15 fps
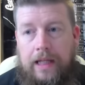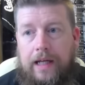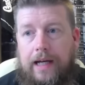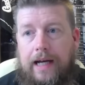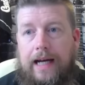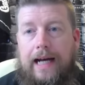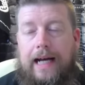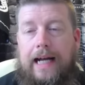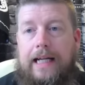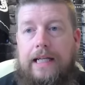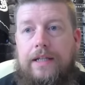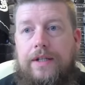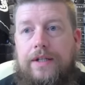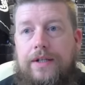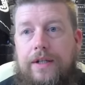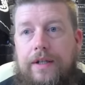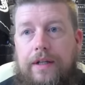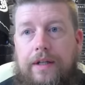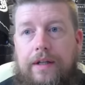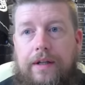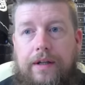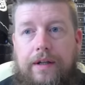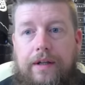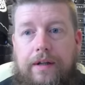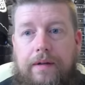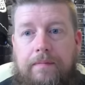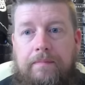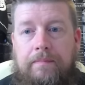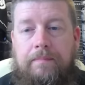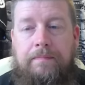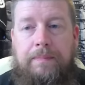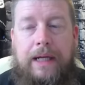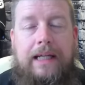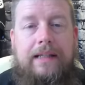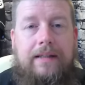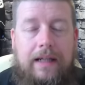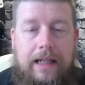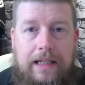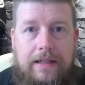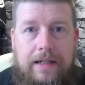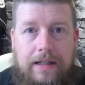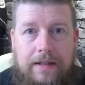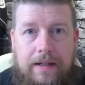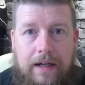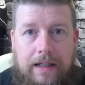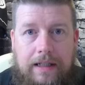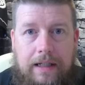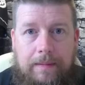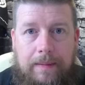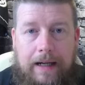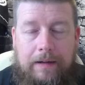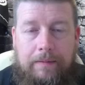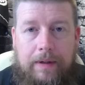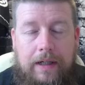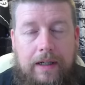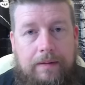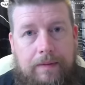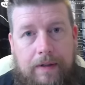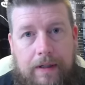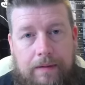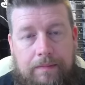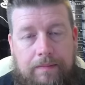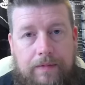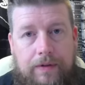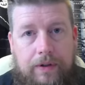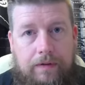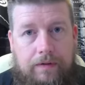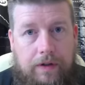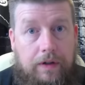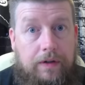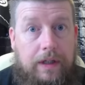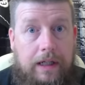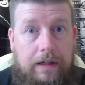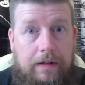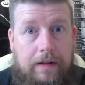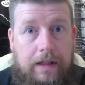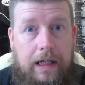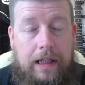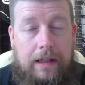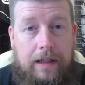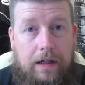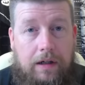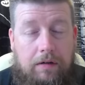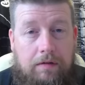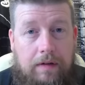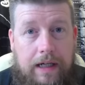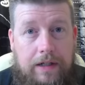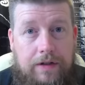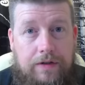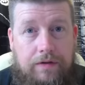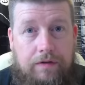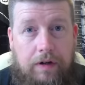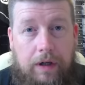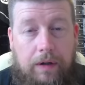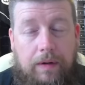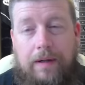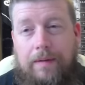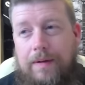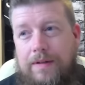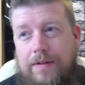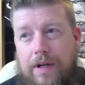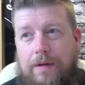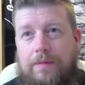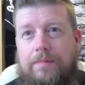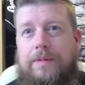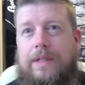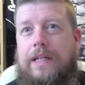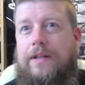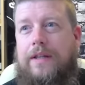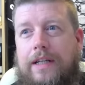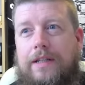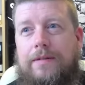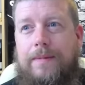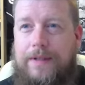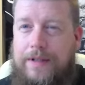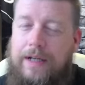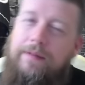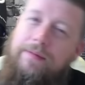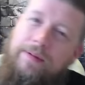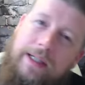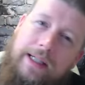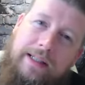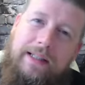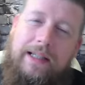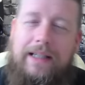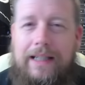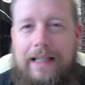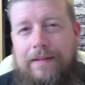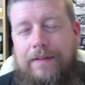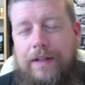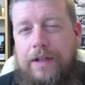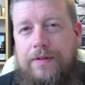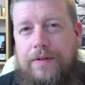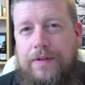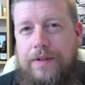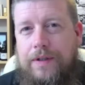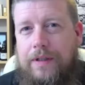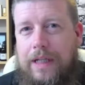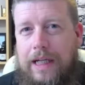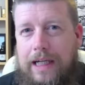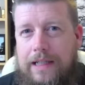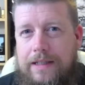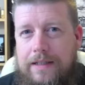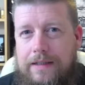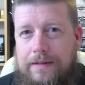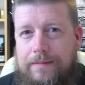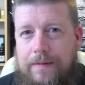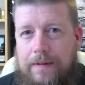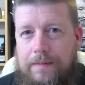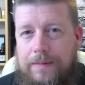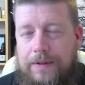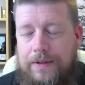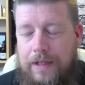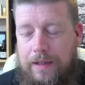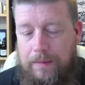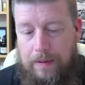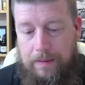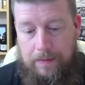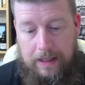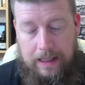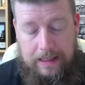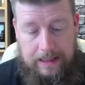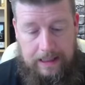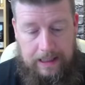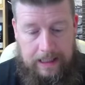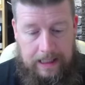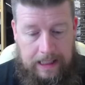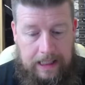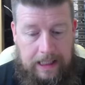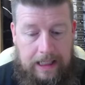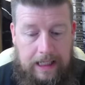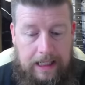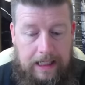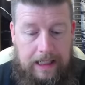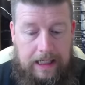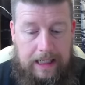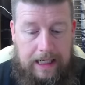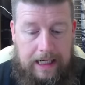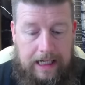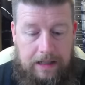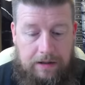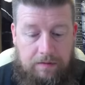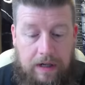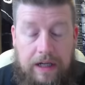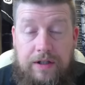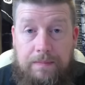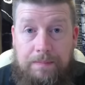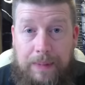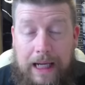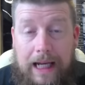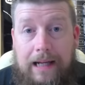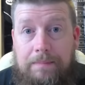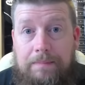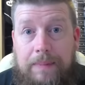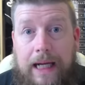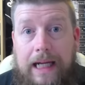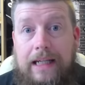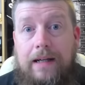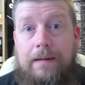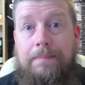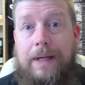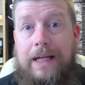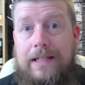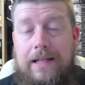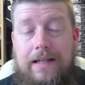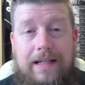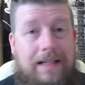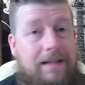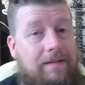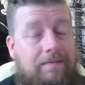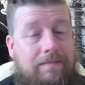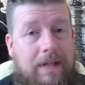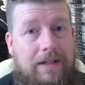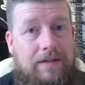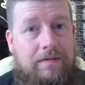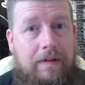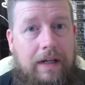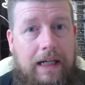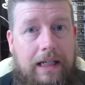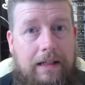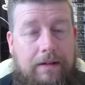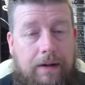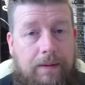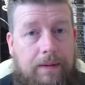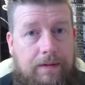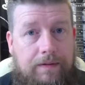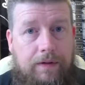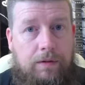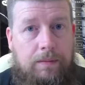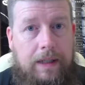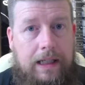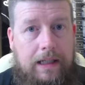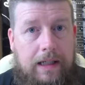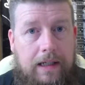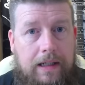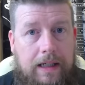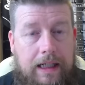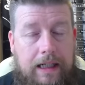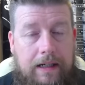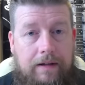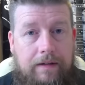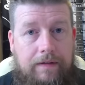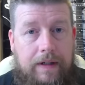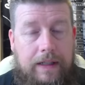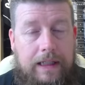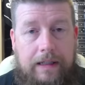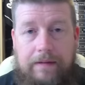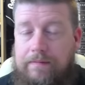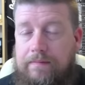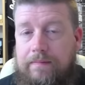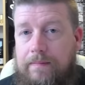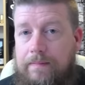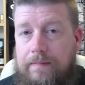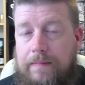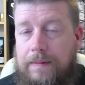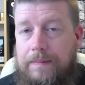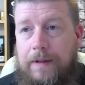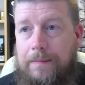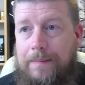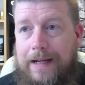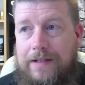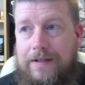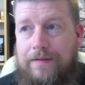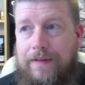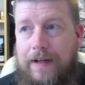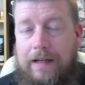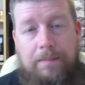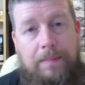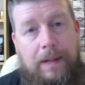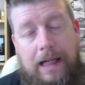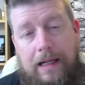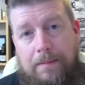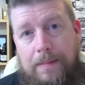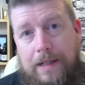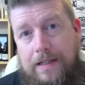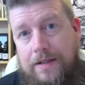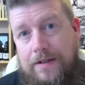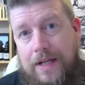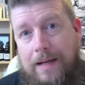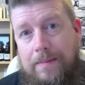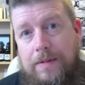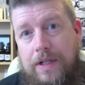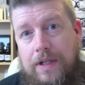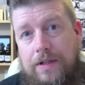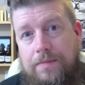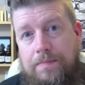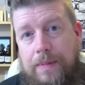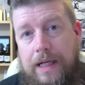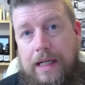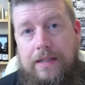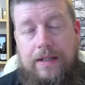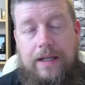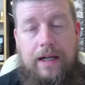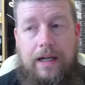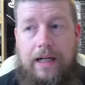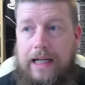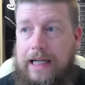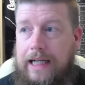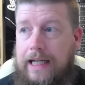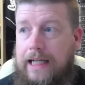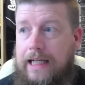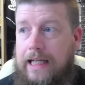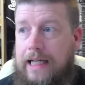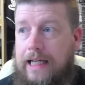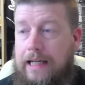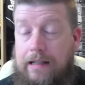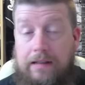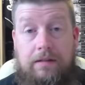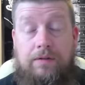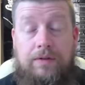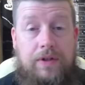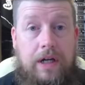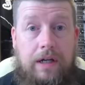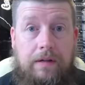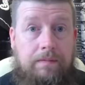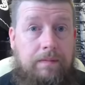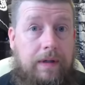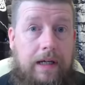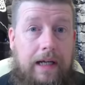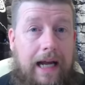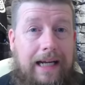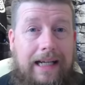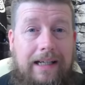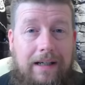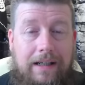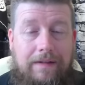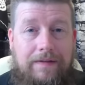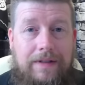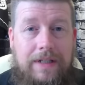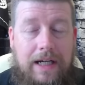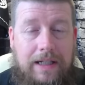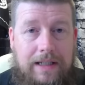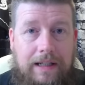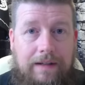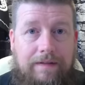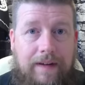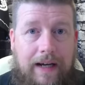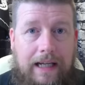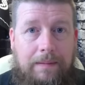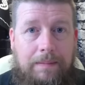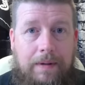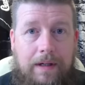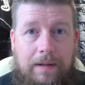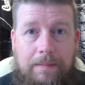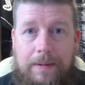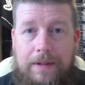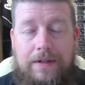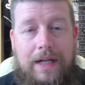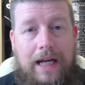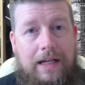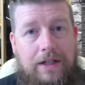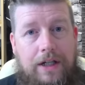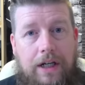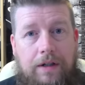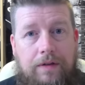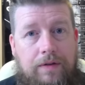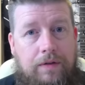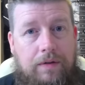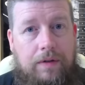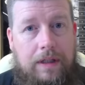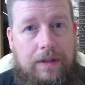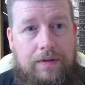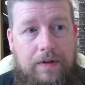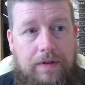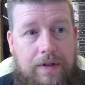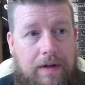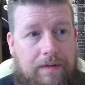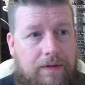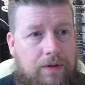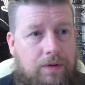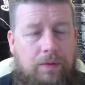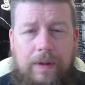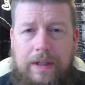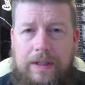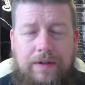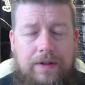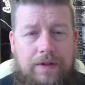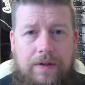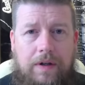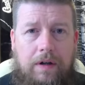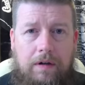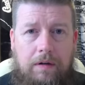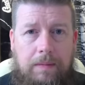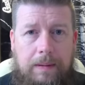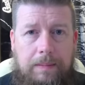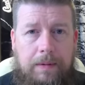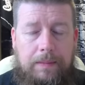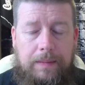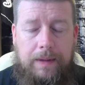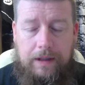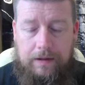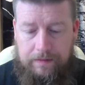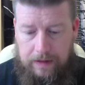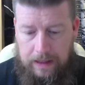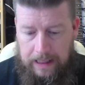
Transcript: And being the least excited about, when I sort of got the whole range through, I did to myself, well, I'll leave those until last, and we'll see where we're at. The reason being, peanut butter doesn't really do it for me. The idea of I'm not a massive fan of peanut butter sandwiches, but and also any kind of nutty vape like pistachios and all that sort of stuff has always just horribly put me off.